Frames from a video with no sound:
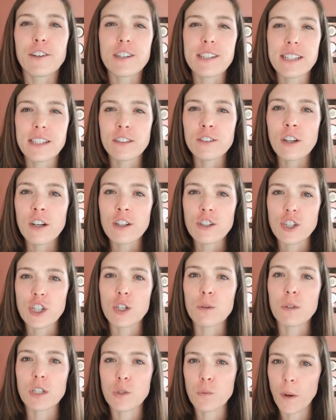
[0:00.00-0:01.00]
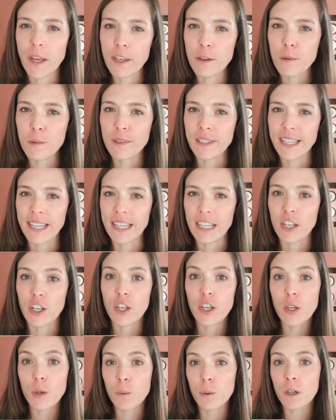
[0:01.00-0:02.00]
still not sure which way you lean,
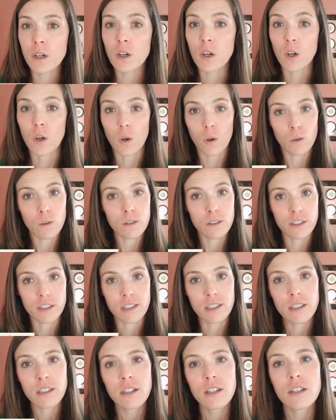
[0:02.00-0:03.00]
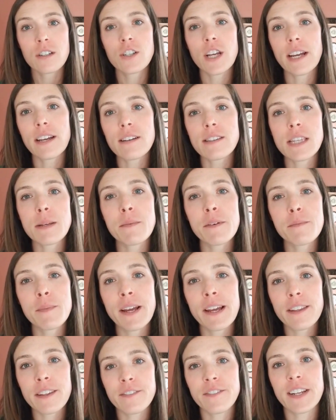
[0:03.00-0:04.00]
newer or older, check out some of
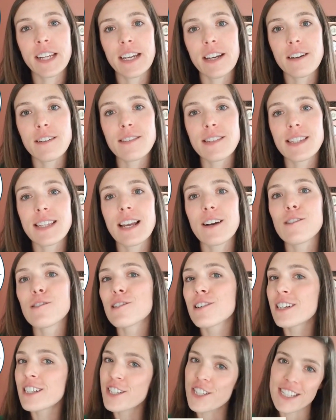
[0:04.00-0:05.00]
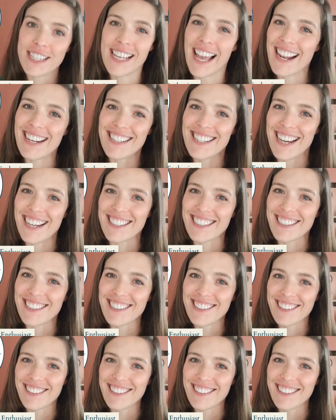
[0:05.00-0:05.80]
my other videos or just get in touch.